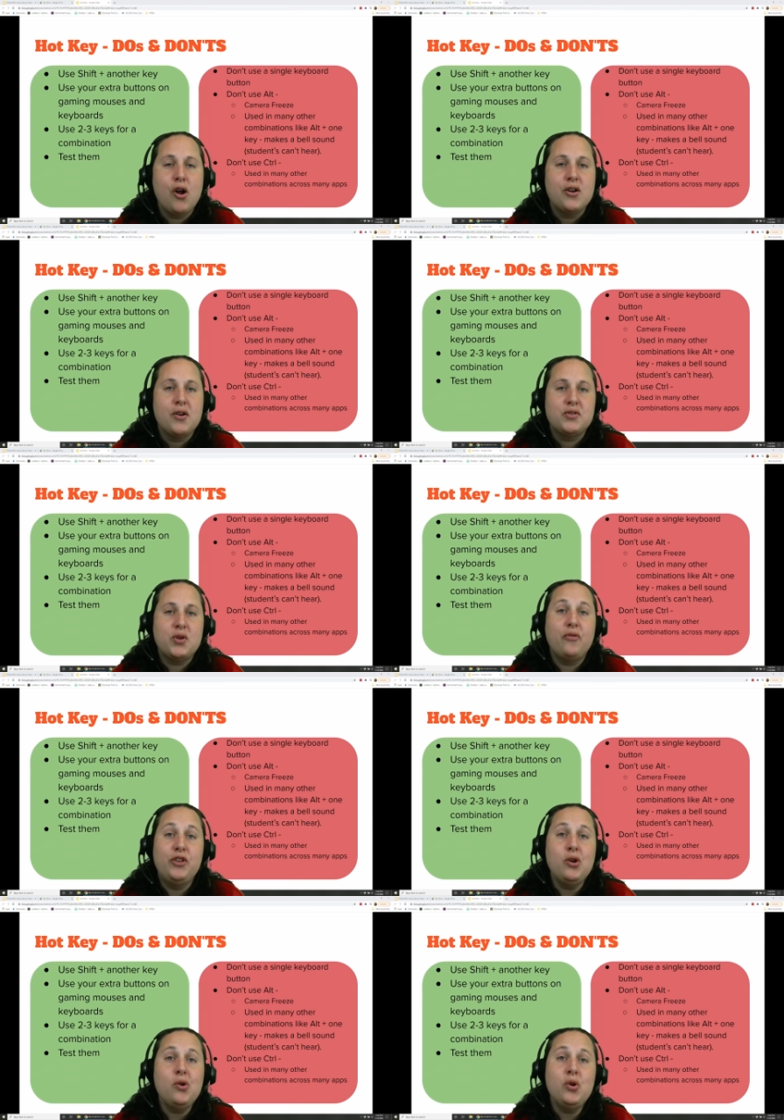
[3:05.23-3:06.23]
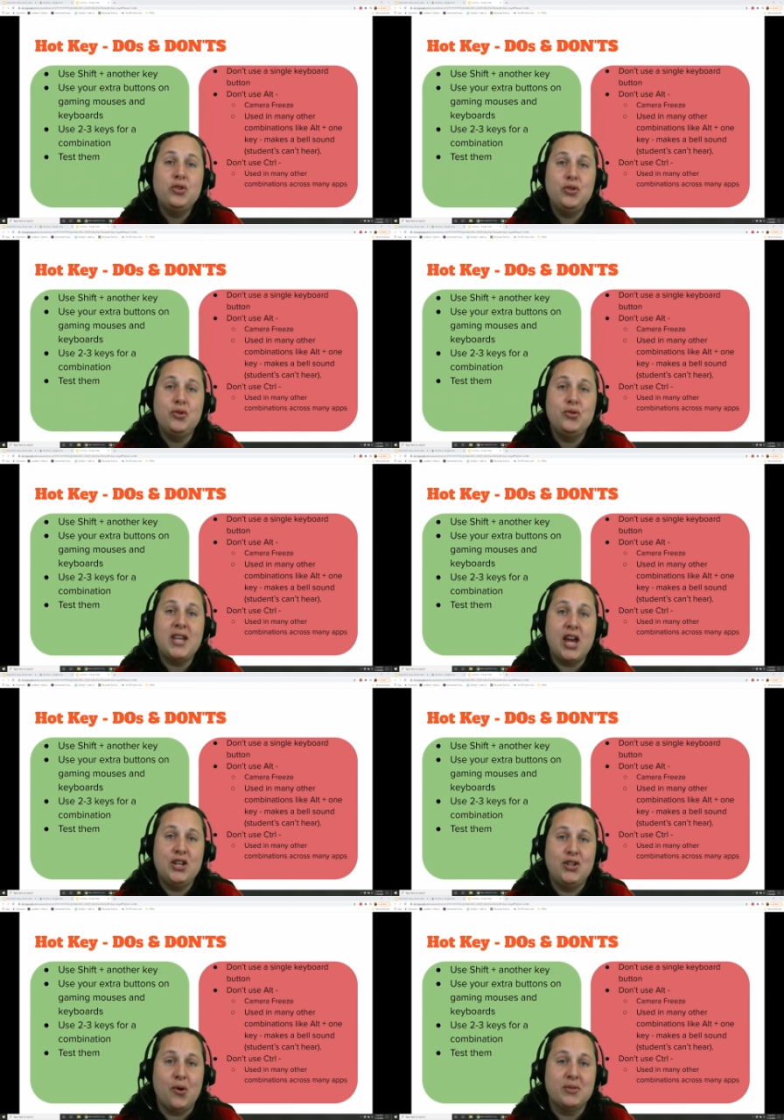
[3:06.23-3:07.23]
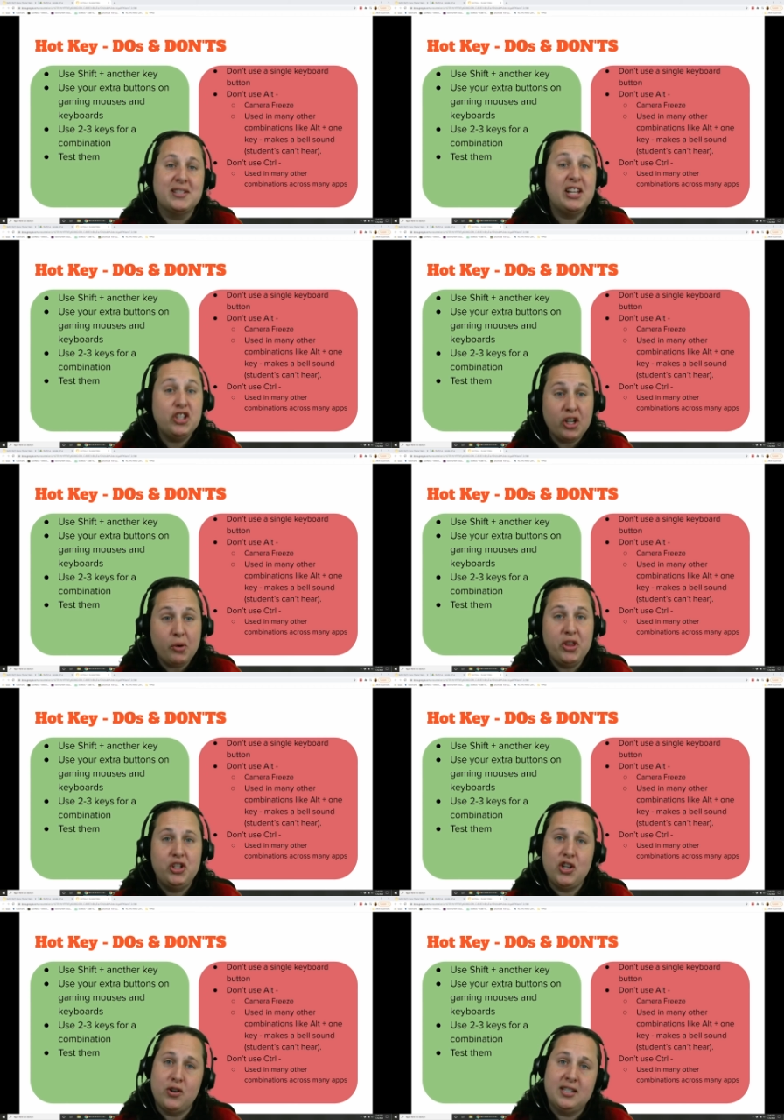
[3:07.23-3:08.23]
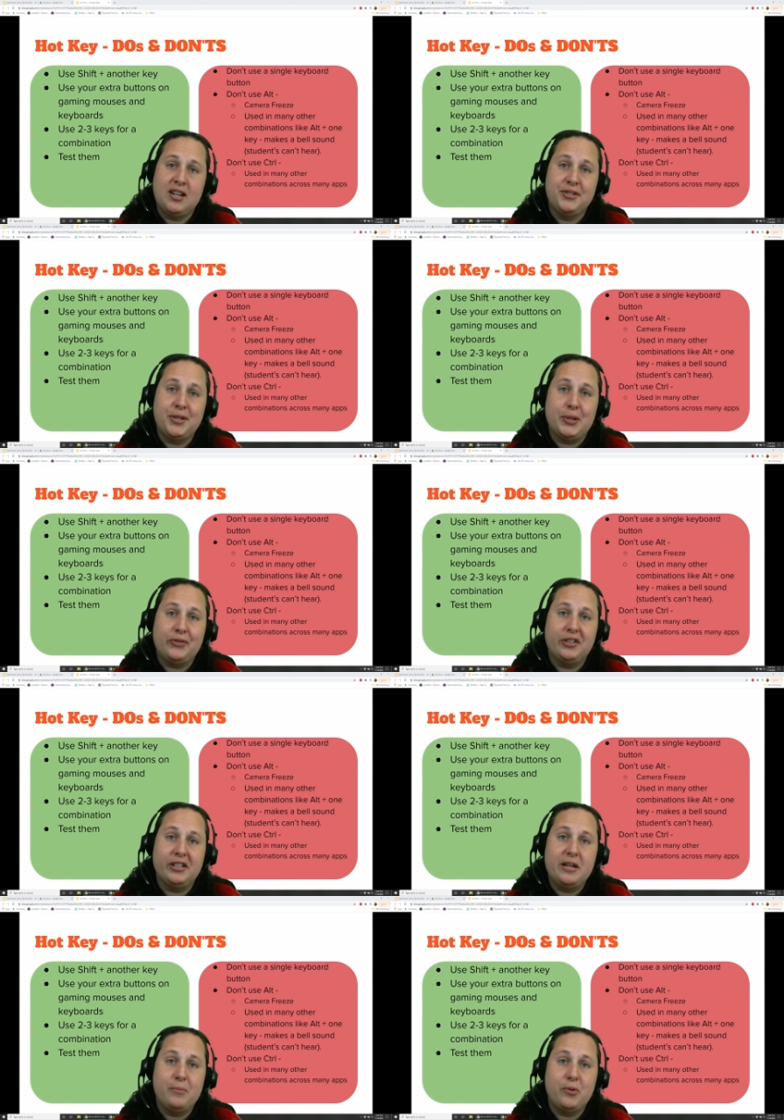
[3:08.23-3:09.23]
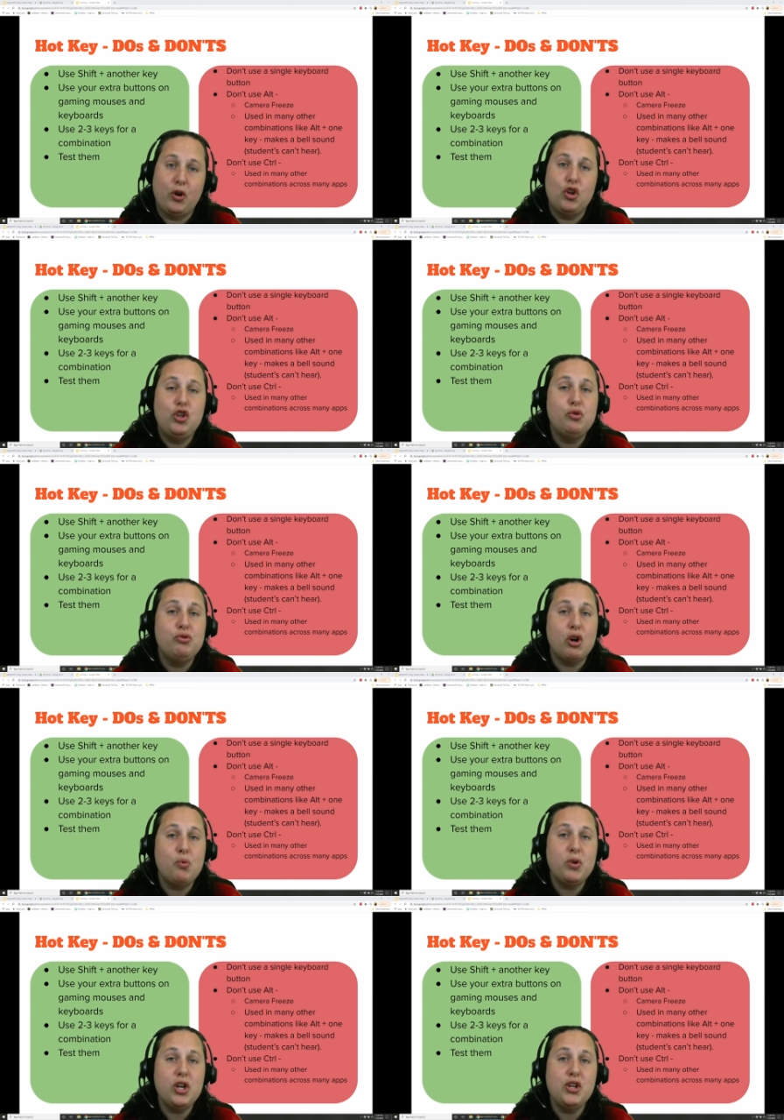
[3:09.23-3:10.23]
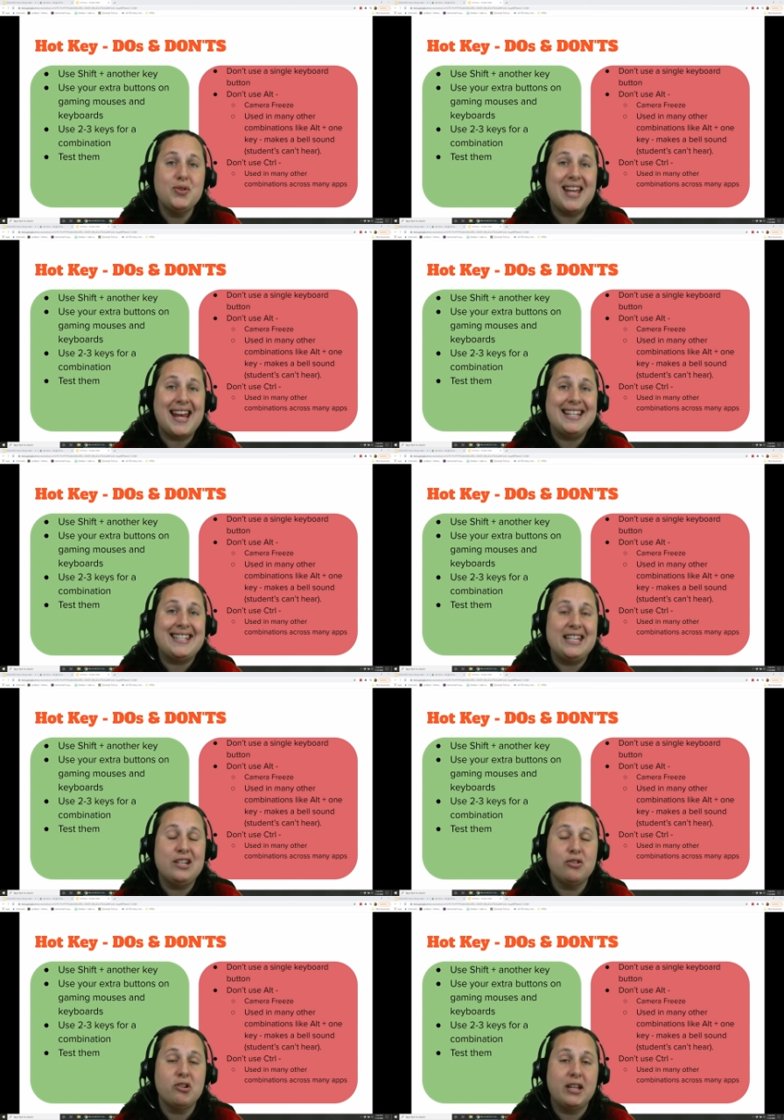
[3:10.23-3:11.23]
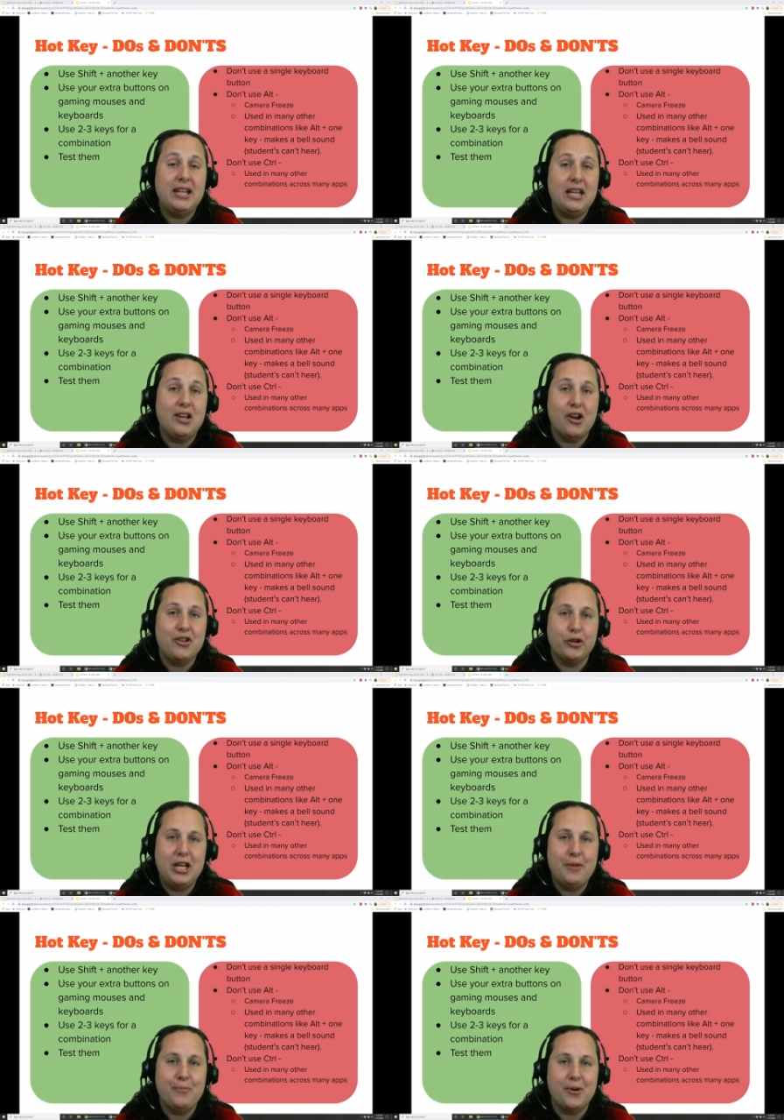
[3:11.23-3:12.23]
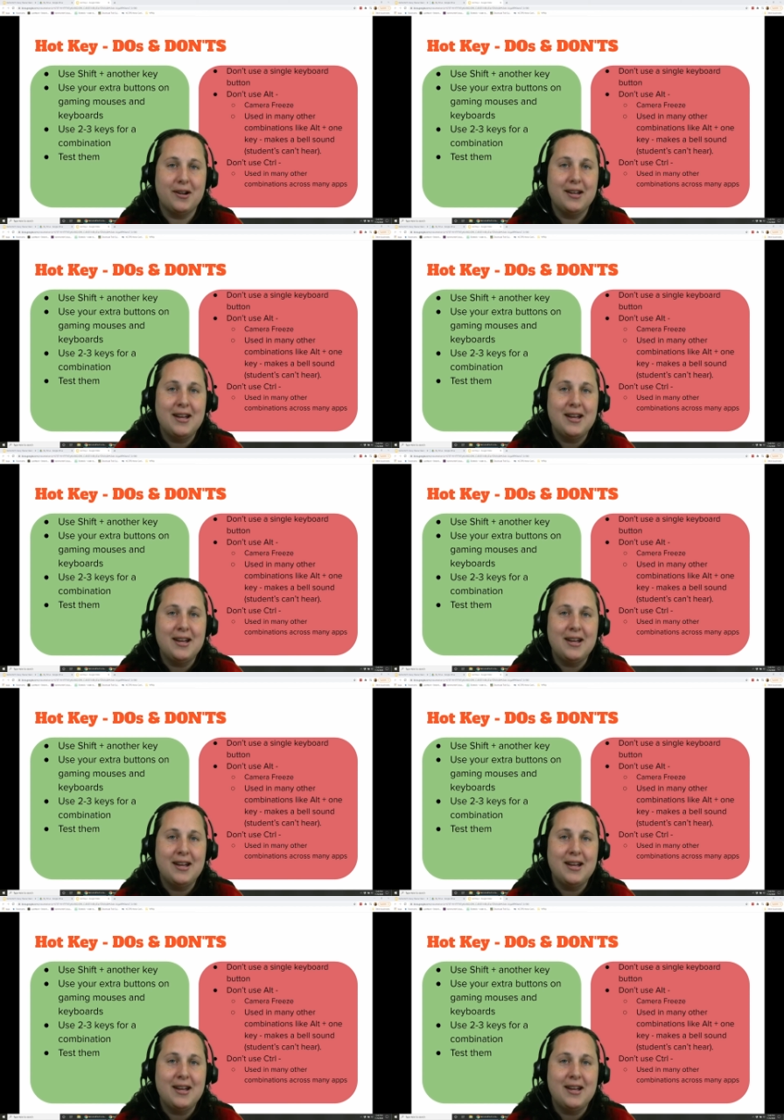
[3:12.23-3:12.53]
So a few do's and don'ts. Let's start with the don'ts because those are really important. You don't want to use a single key on your keyboard.